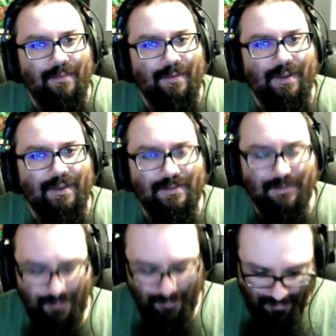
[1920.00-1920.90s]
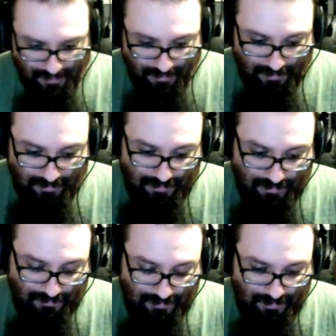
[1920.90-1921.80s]
guess if you were gonna do it
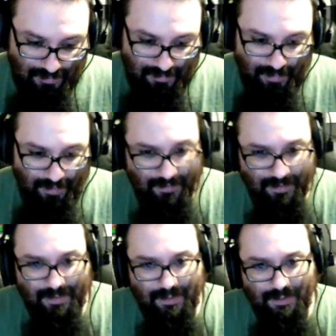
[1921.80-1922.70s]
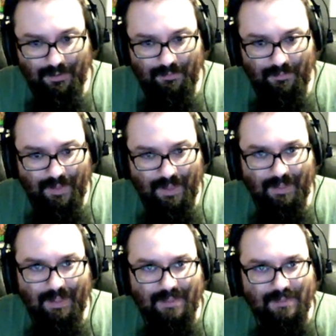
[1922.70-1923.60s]
and you just melted it, you'd
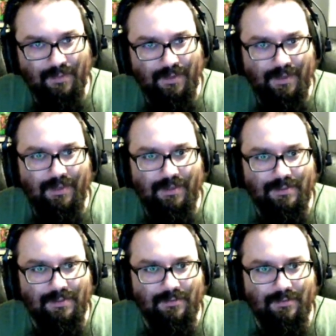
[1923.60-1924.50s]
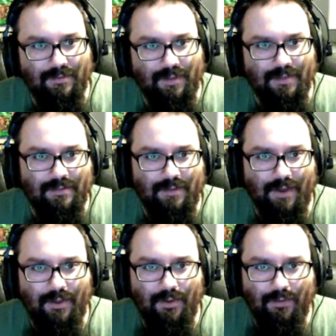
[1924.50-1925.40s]
get less money because you've lost the
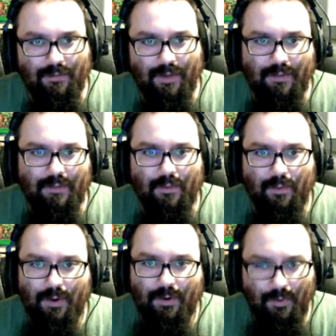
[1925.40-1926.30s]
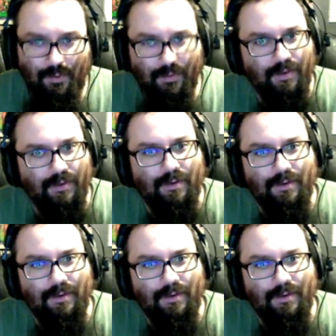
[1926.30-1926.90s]
value of like the rare coin.